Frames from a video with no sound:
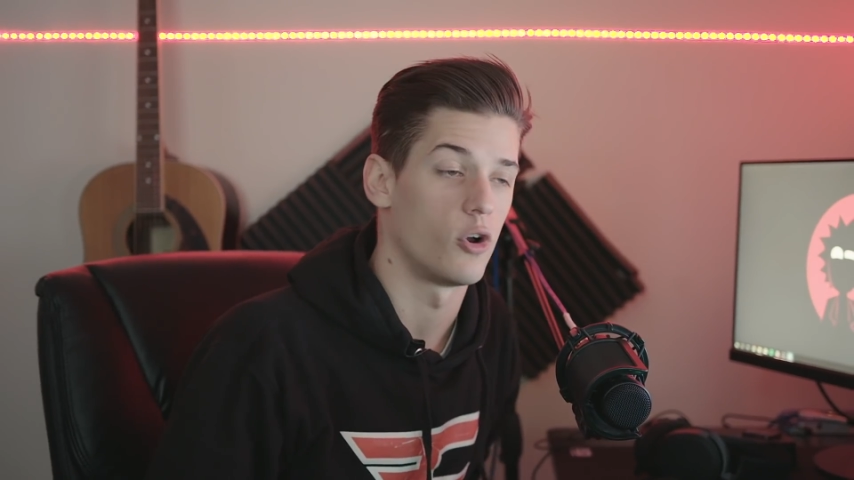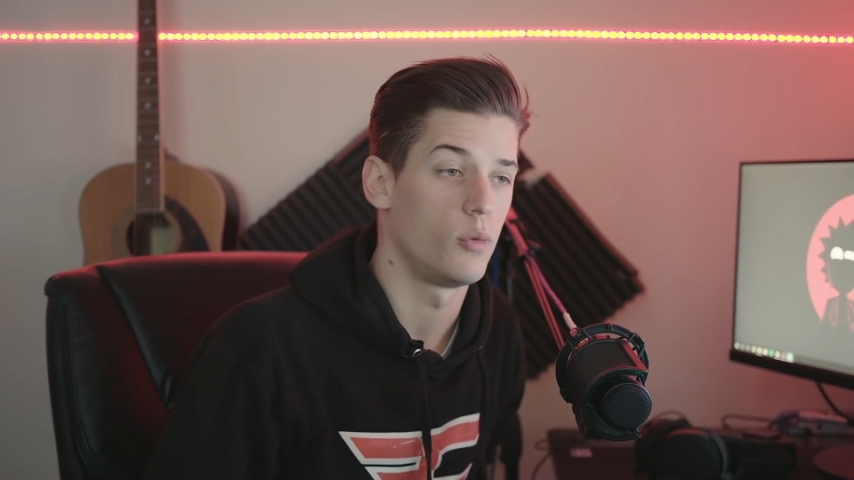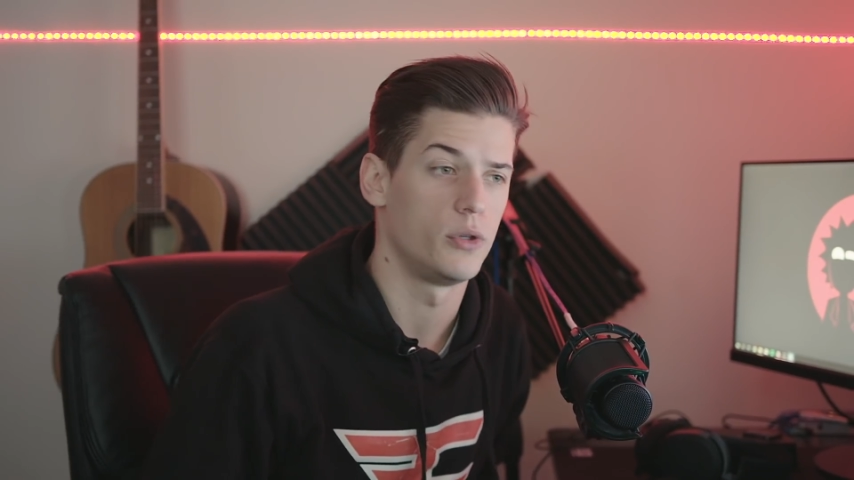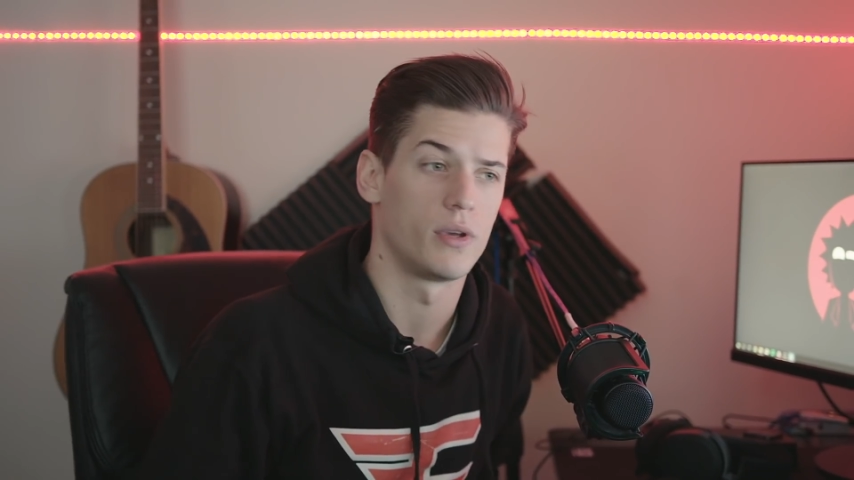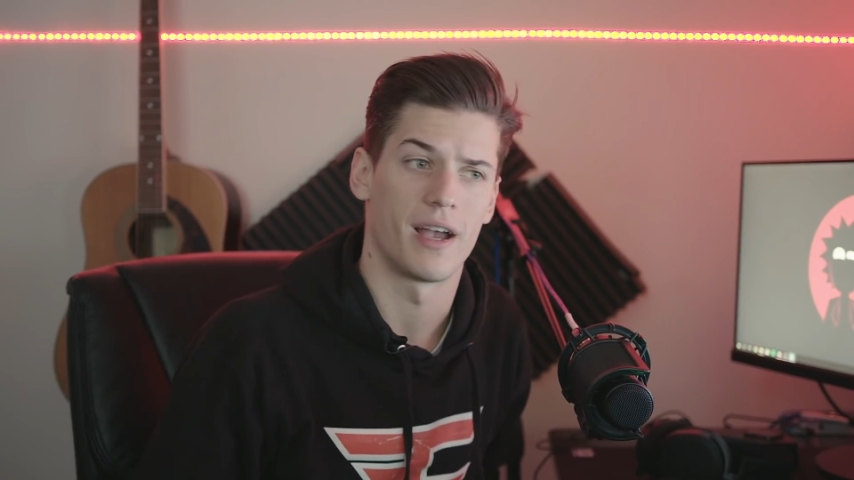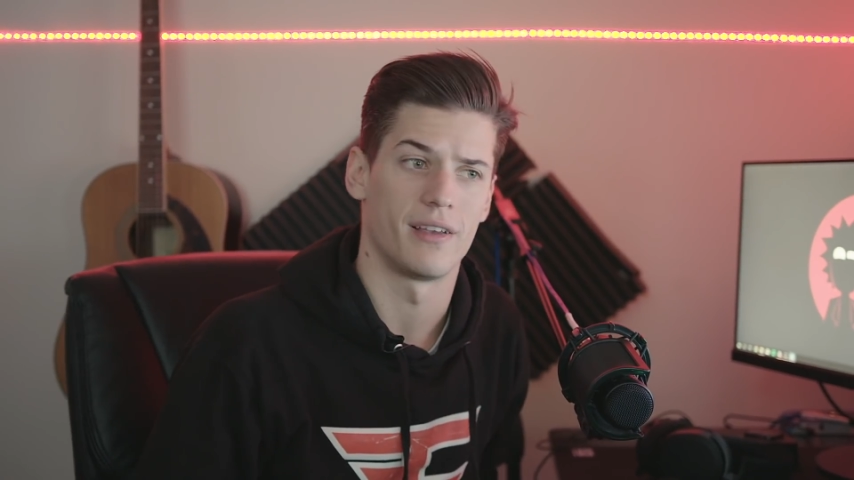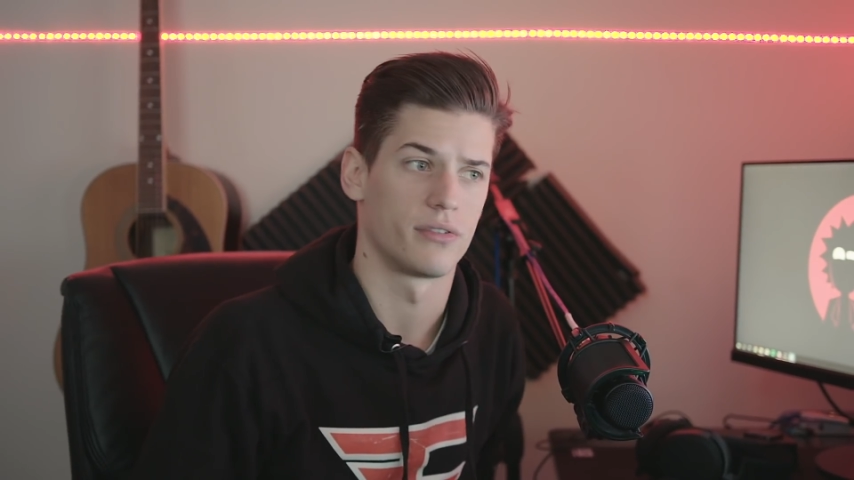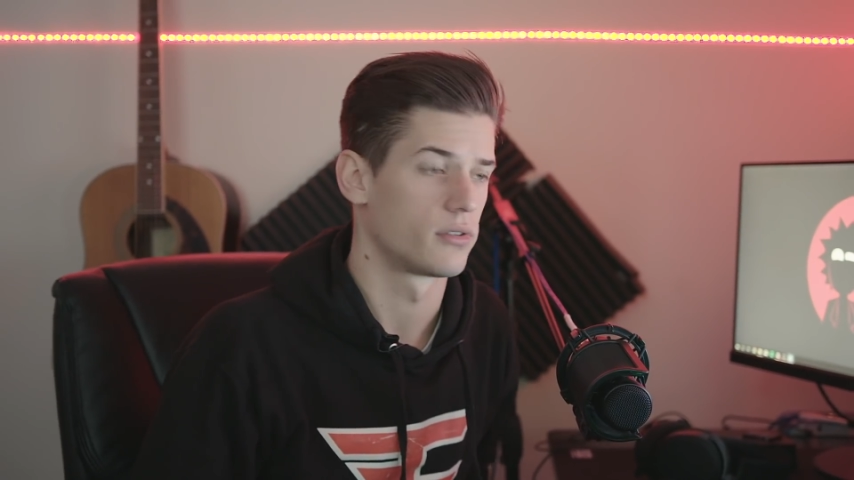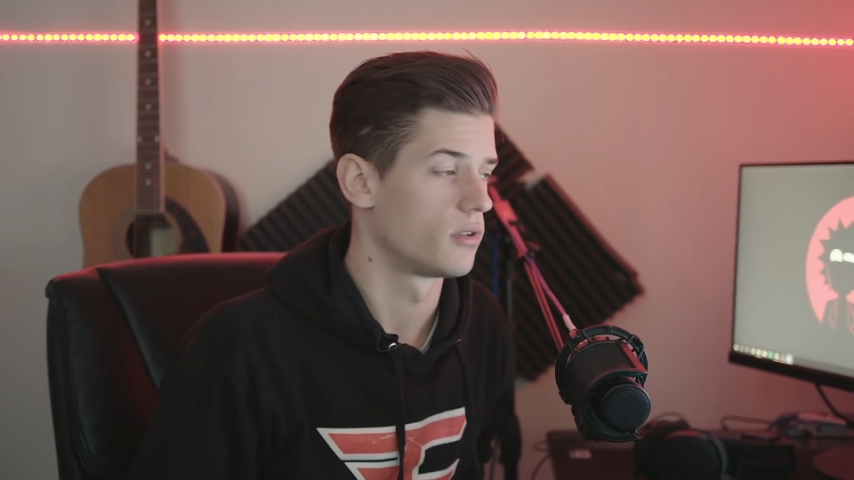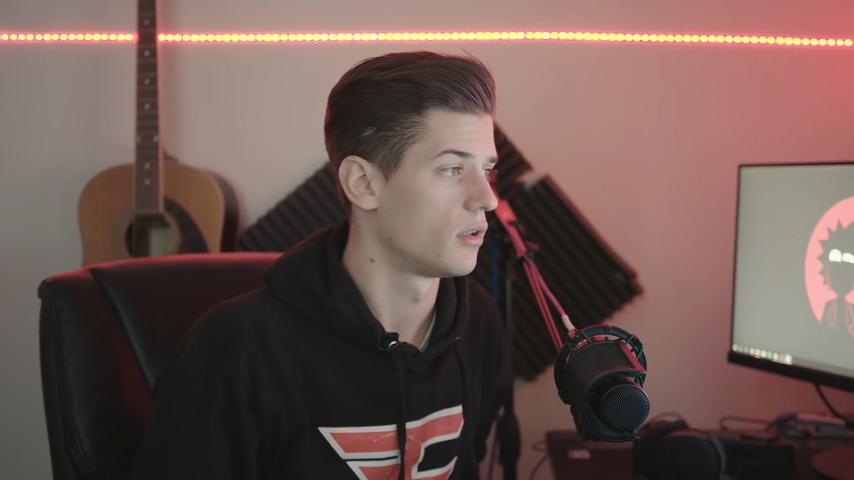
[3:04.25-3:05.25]
I hope you
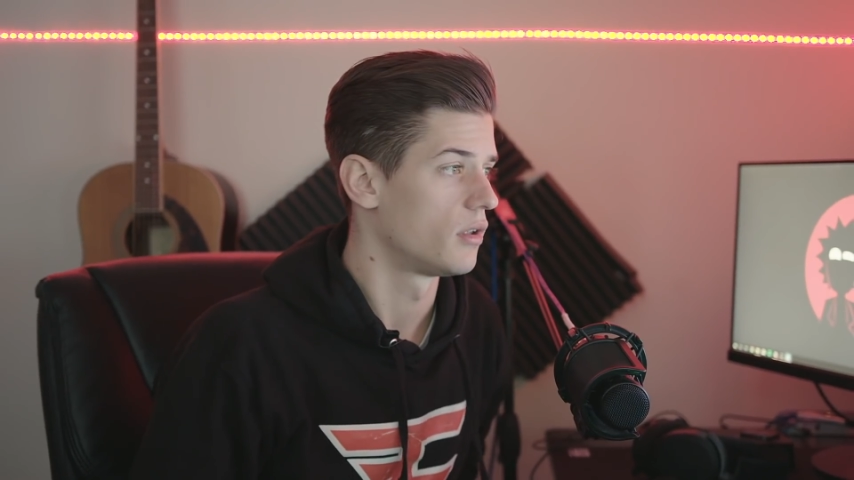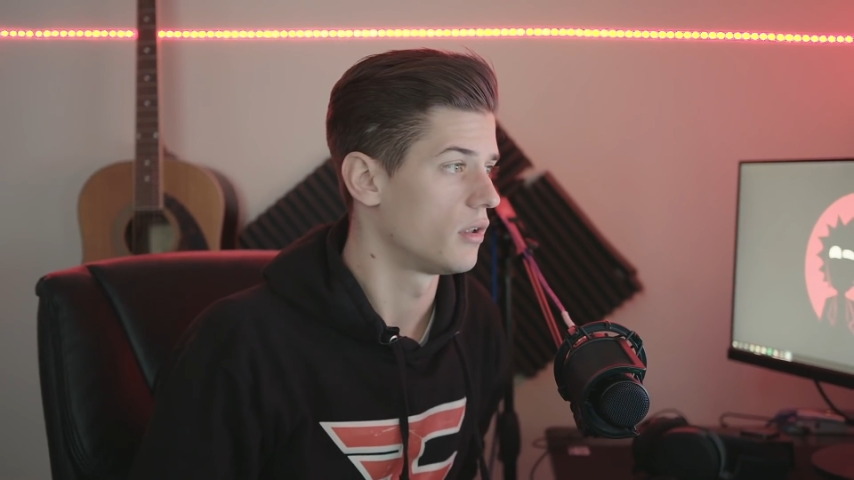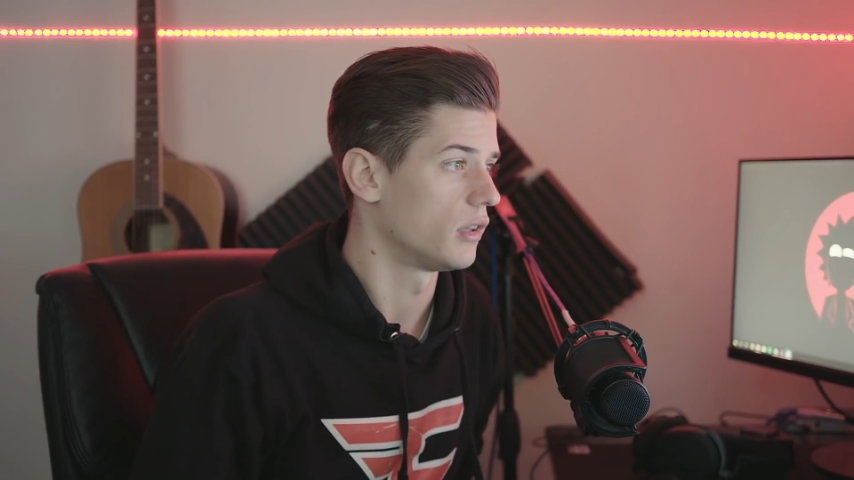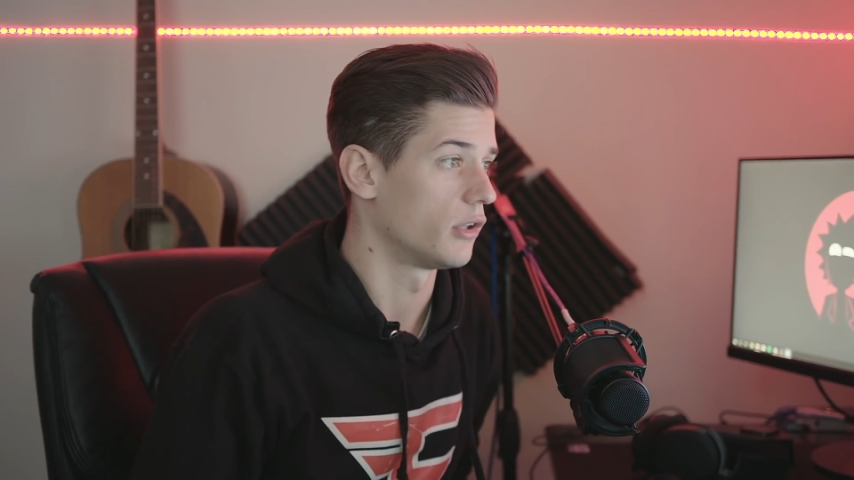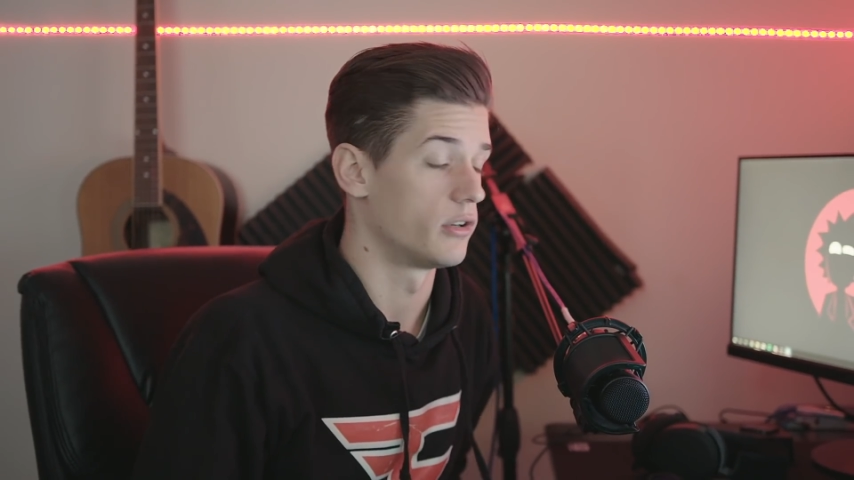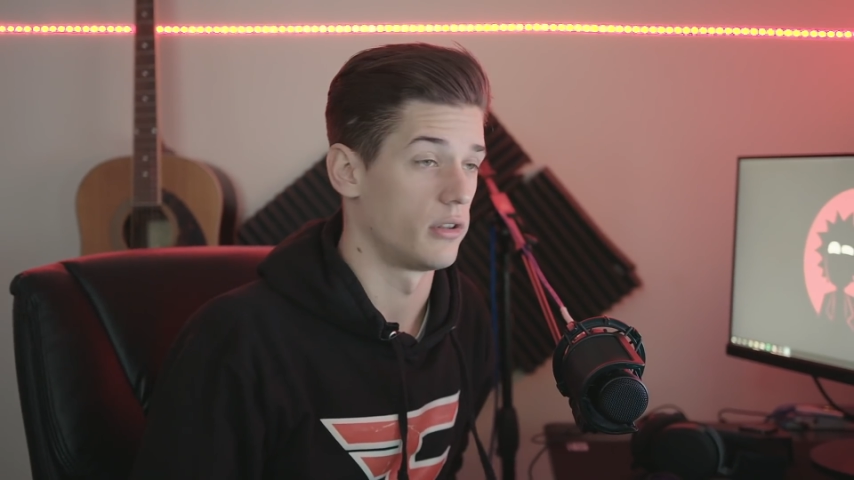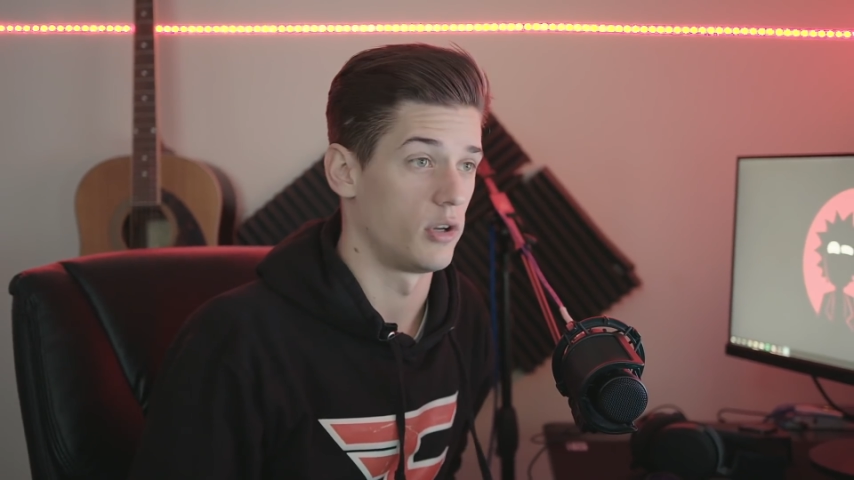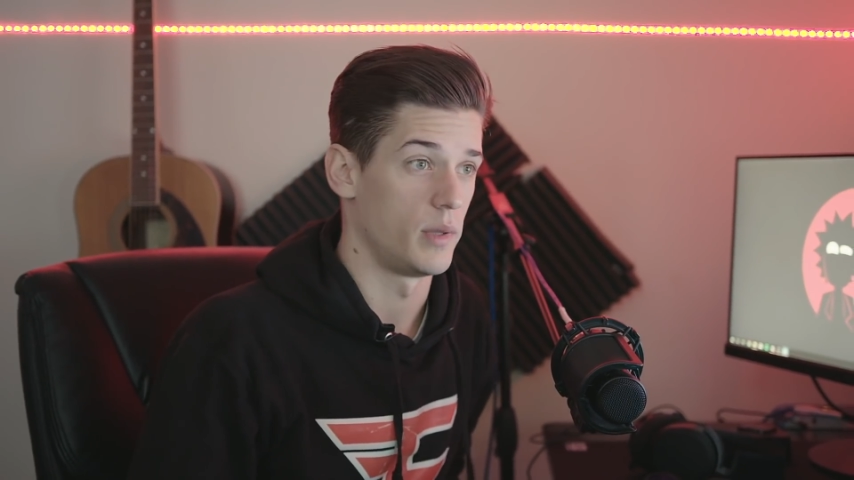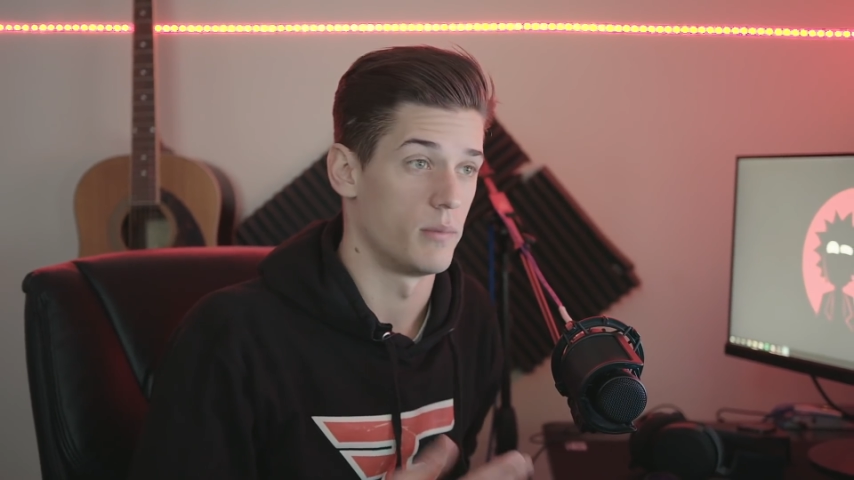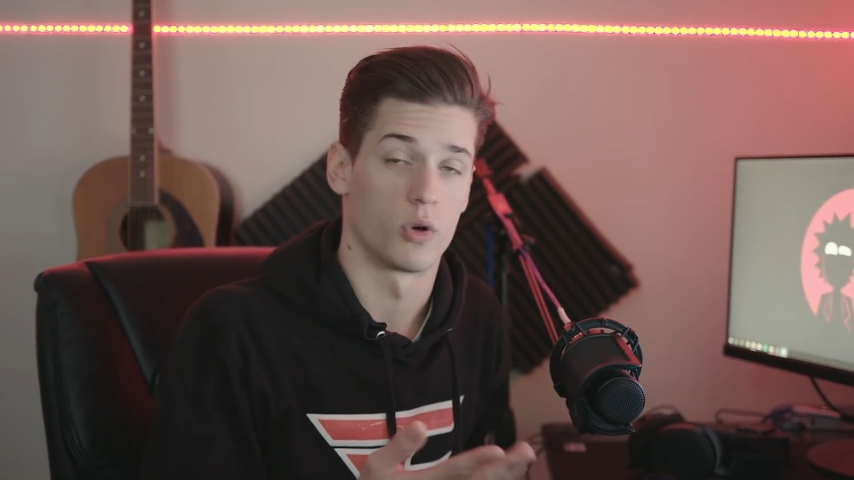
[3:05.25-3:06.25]
guys learned a
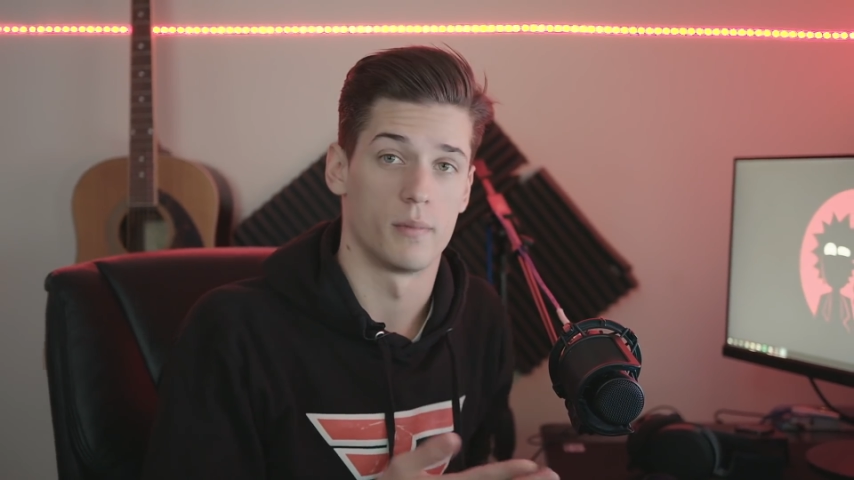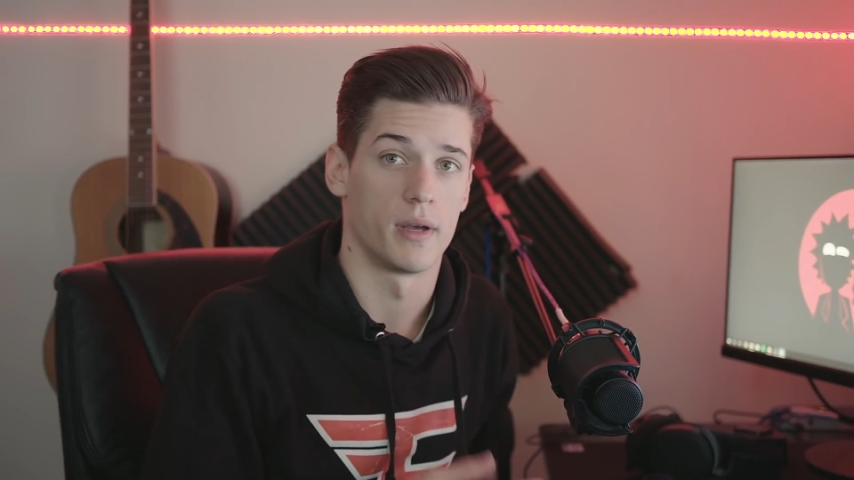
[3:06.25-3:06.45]
little bit more